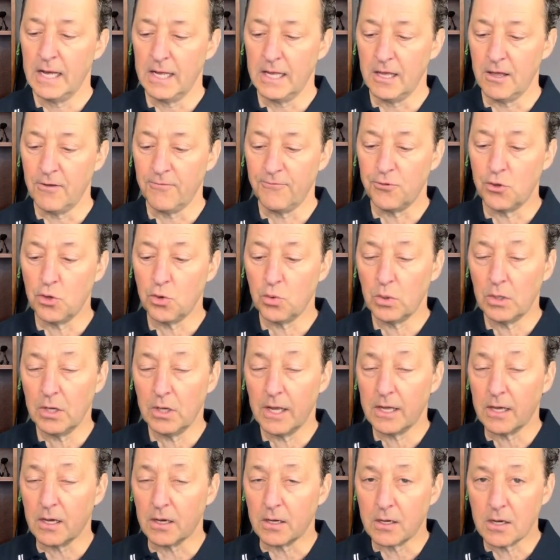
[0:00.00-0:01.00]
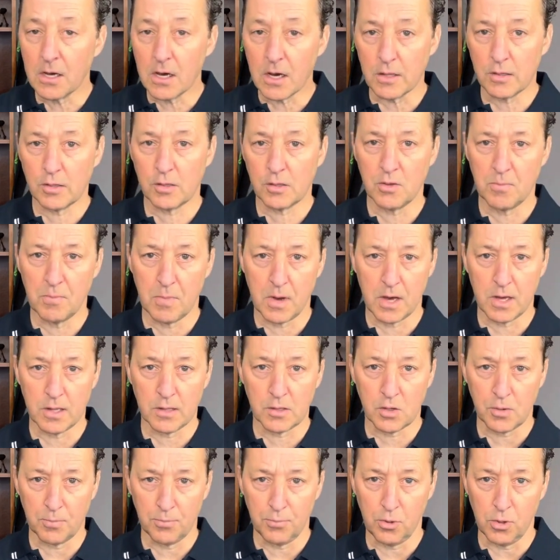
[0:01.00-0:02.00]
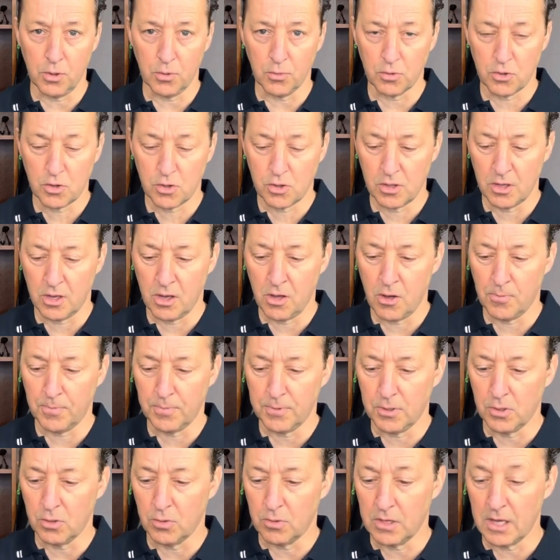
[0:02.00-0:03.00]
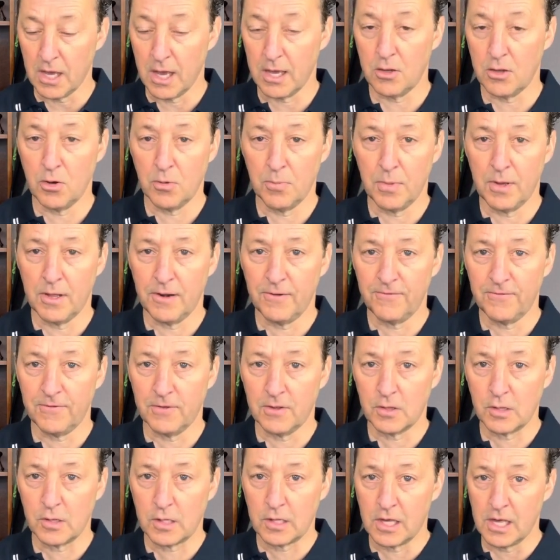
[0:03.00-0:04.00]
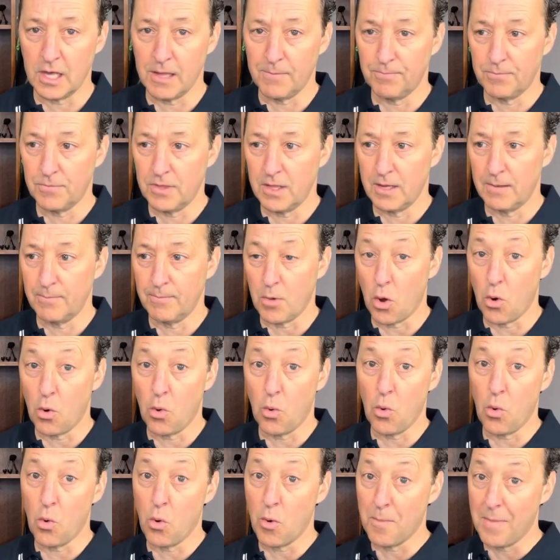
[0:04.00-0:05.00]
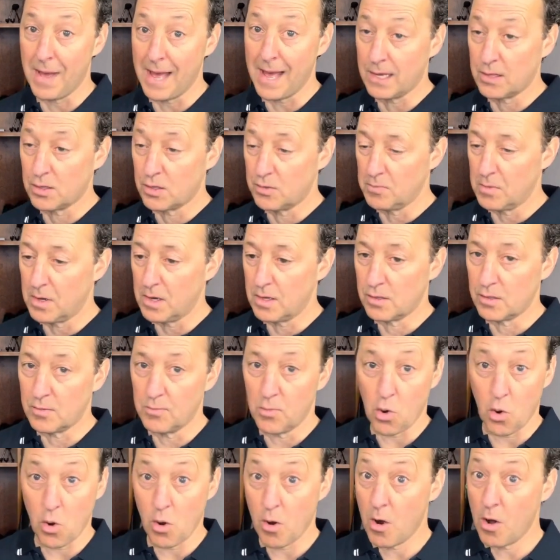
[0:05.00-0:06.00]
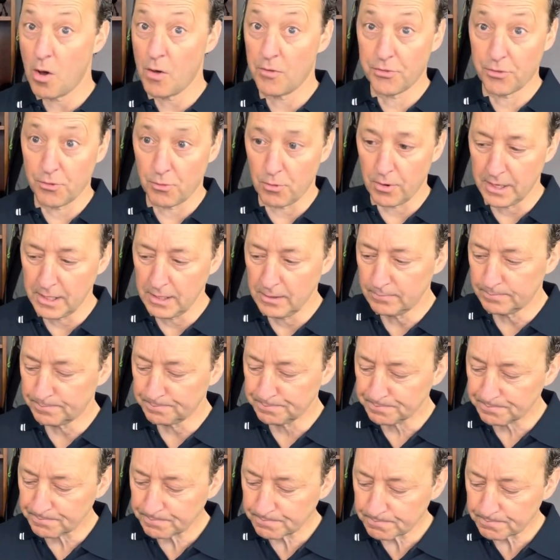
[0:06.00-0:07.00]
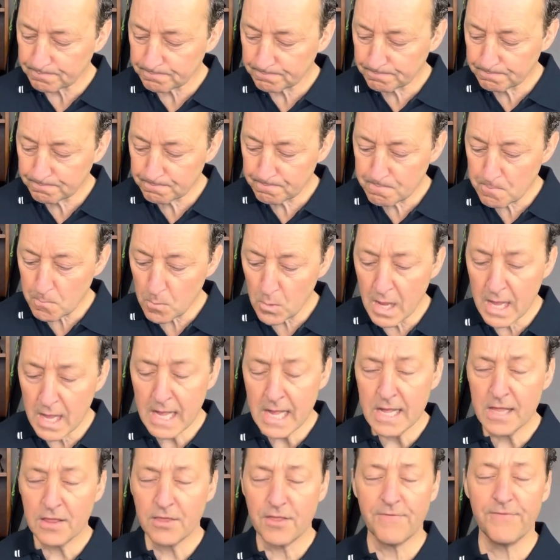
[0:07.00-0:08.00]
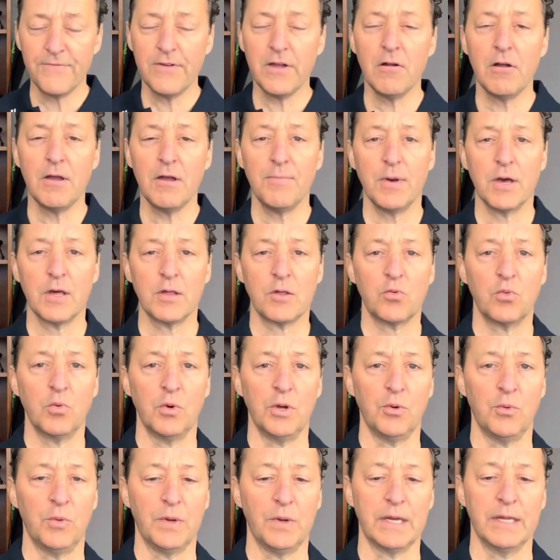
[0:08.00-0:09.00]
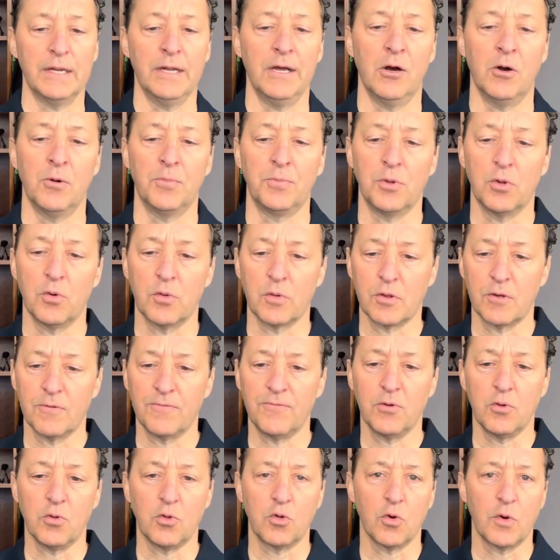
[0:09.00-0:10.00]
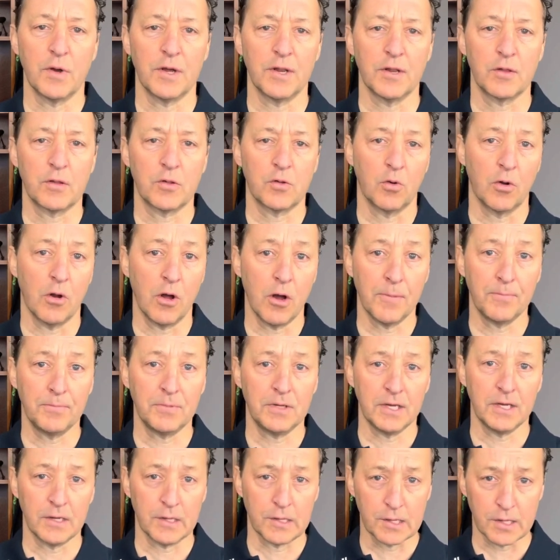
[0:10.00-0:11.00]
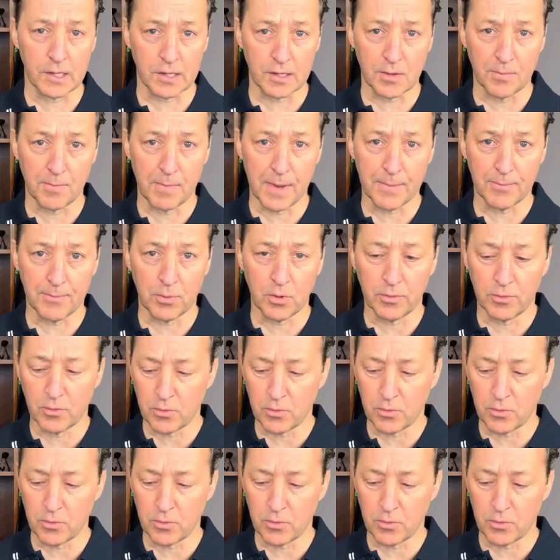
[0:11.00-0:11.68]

If you would like a customized approach to helping you get your benefits, keep them, or maximize them, or all three, the very best way we can help you is if you join us or update us as a member.